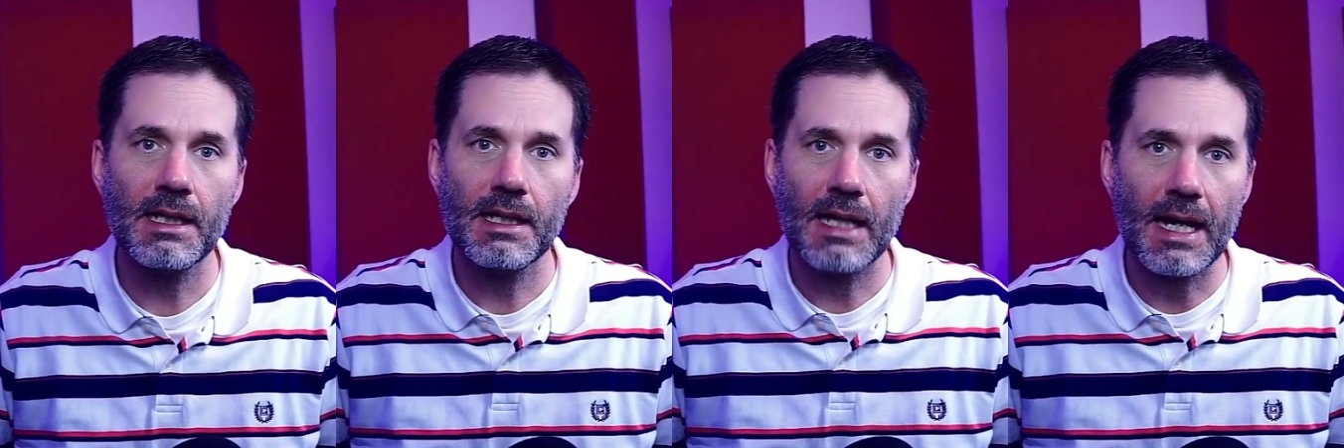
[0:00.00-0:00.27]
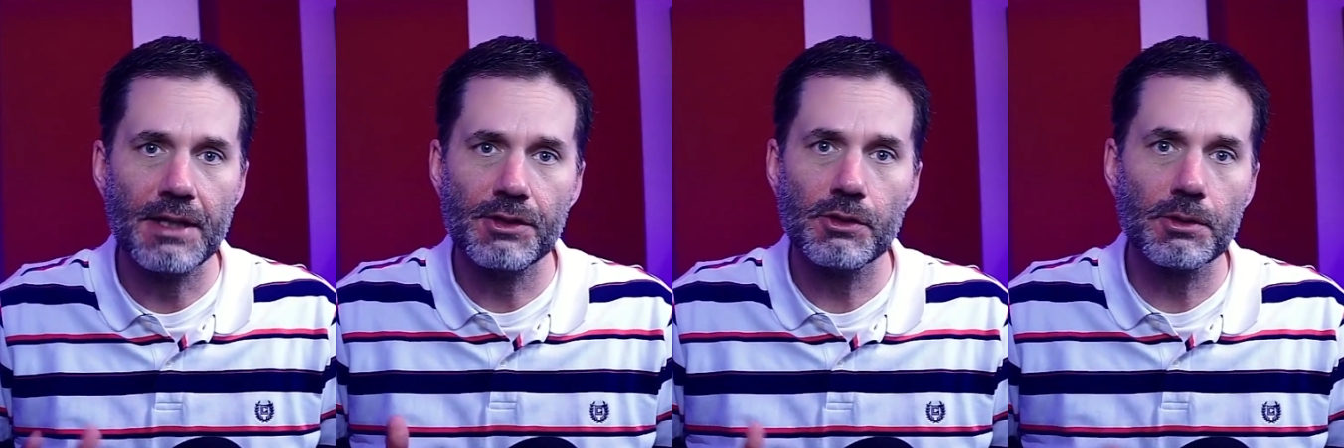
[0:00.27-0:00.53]

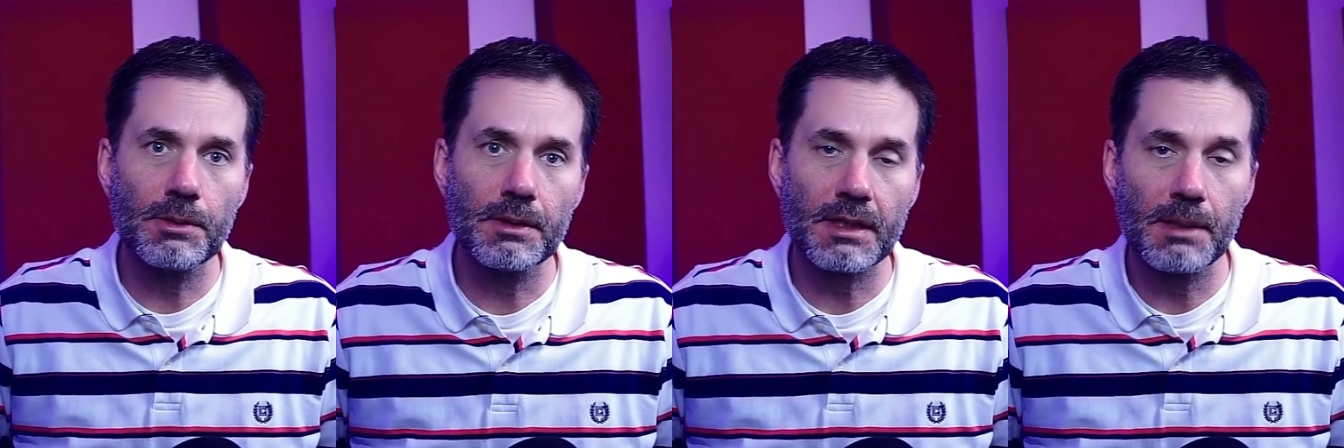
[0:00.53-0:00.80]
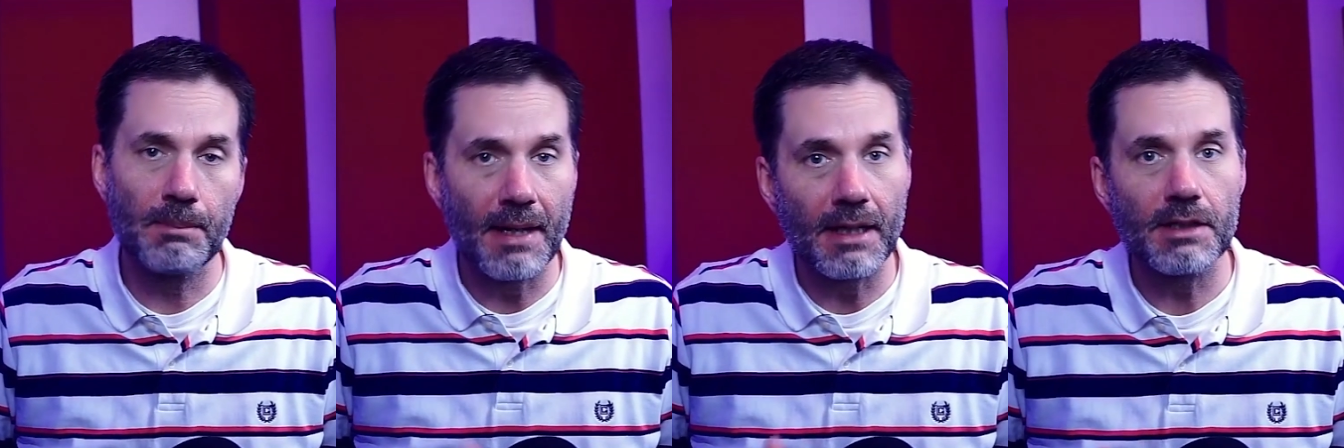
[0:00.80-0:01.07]
and do a
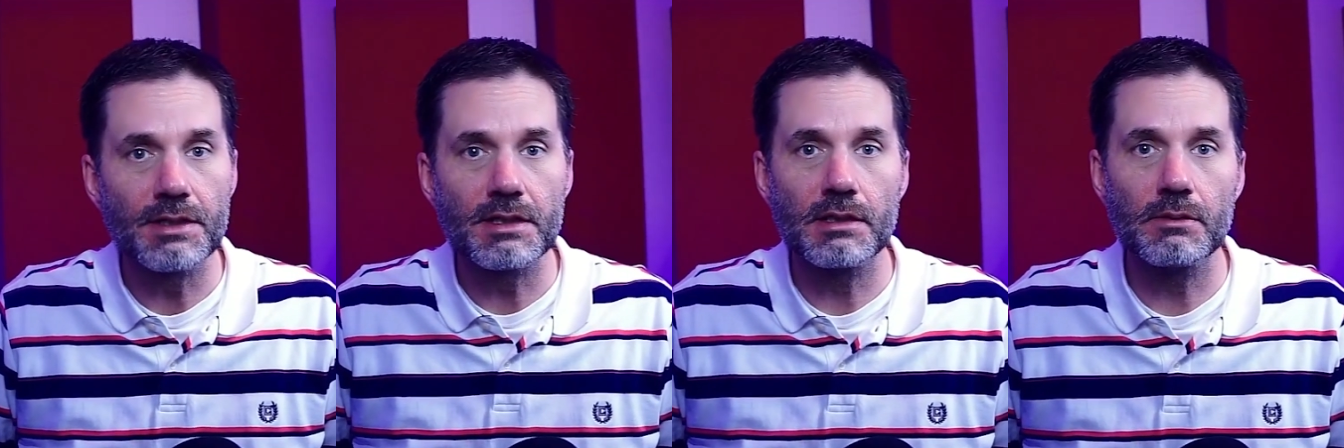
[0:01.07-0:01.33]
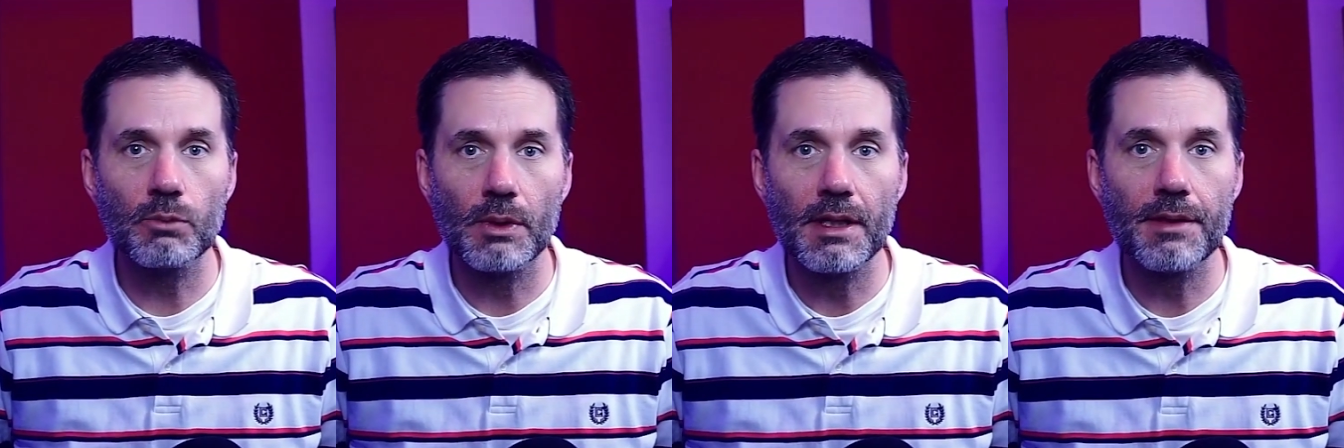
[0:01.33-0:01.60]
comparison
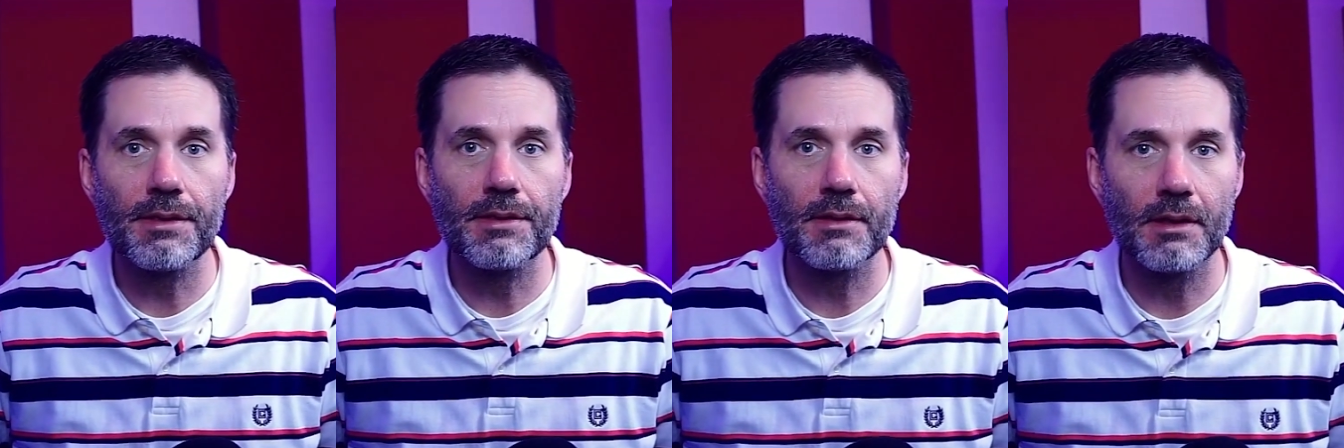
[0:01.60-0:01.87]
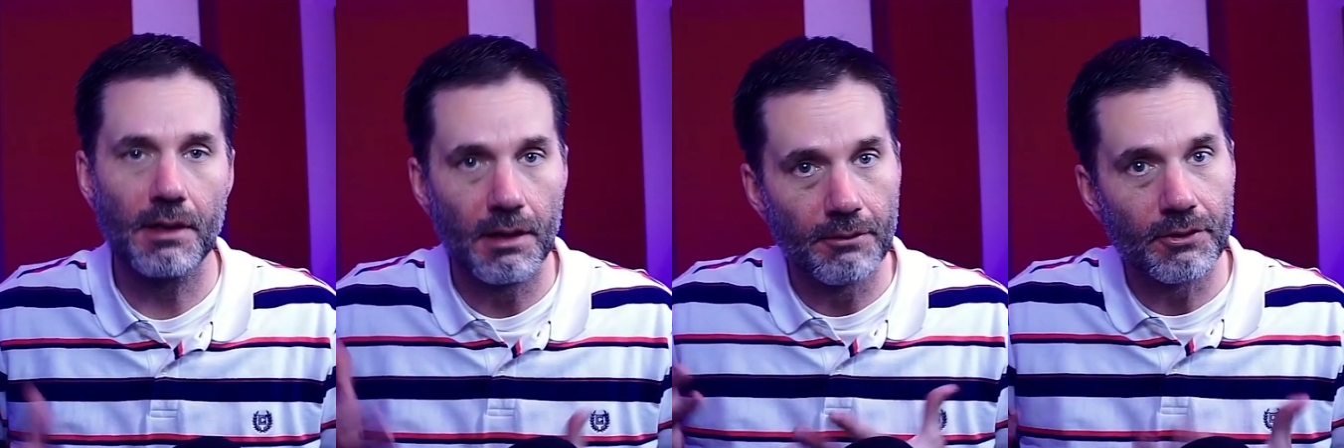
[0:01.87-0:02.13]
with,
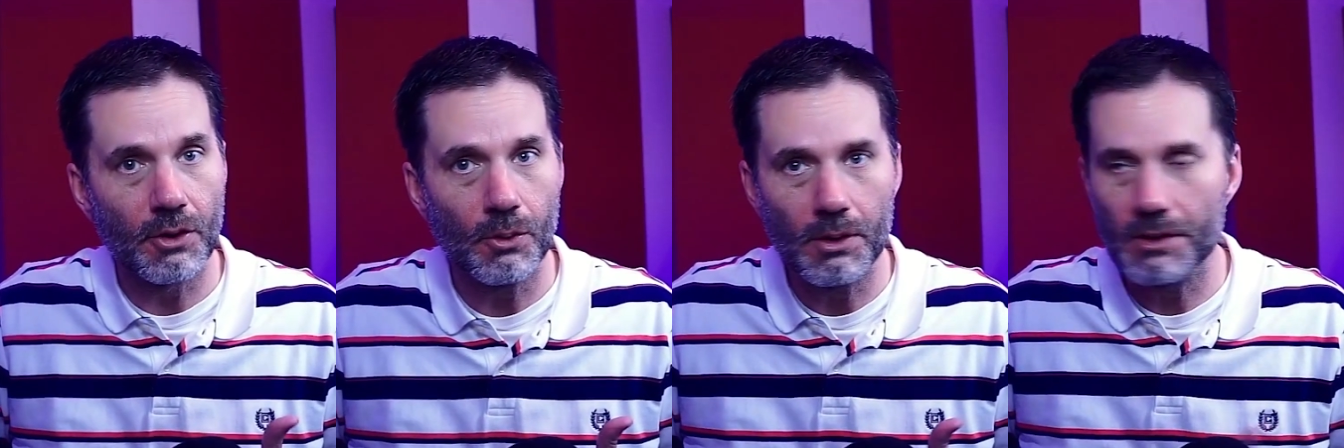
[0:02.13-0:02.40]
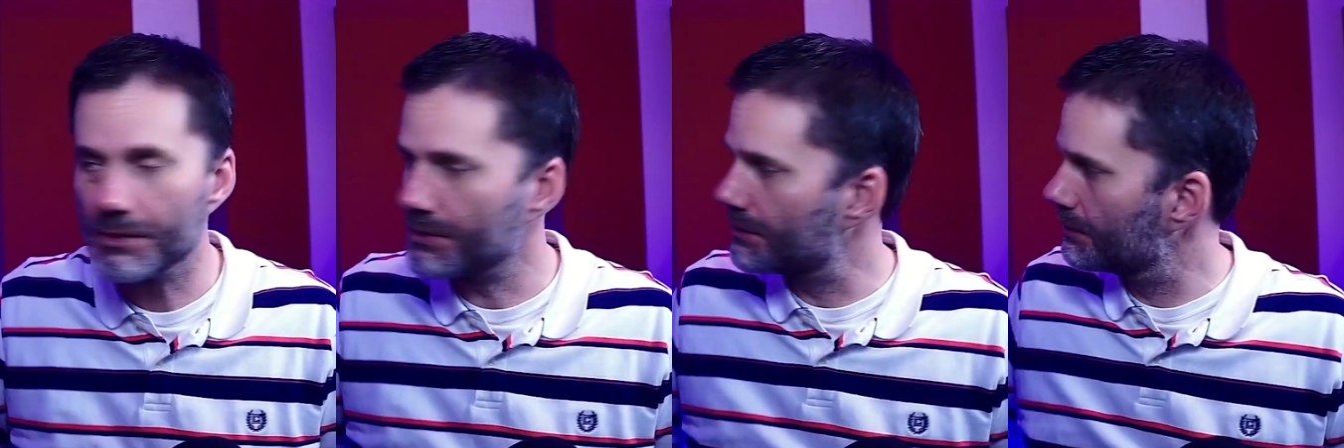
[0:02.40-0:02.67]
of
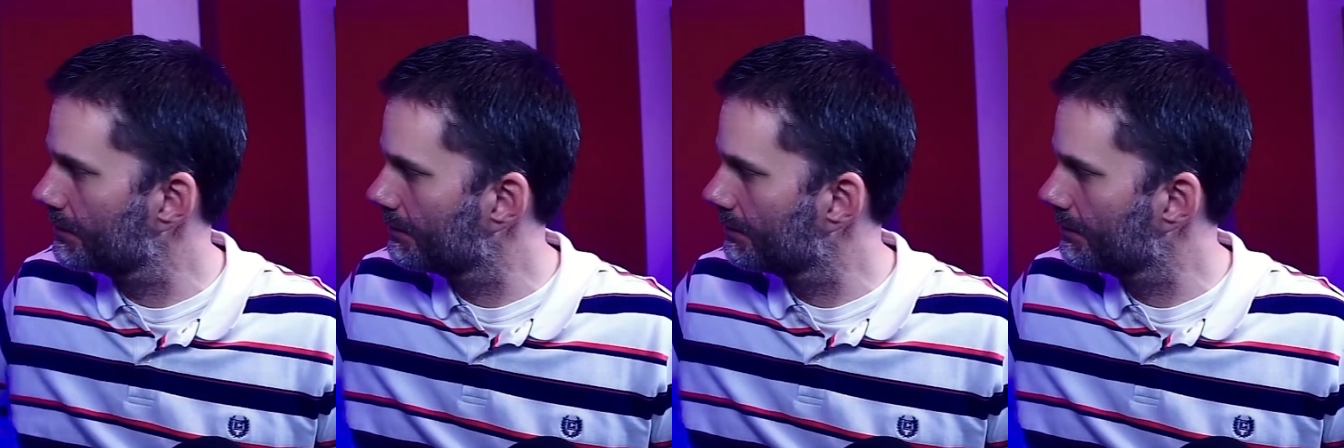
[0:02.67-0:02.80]
course,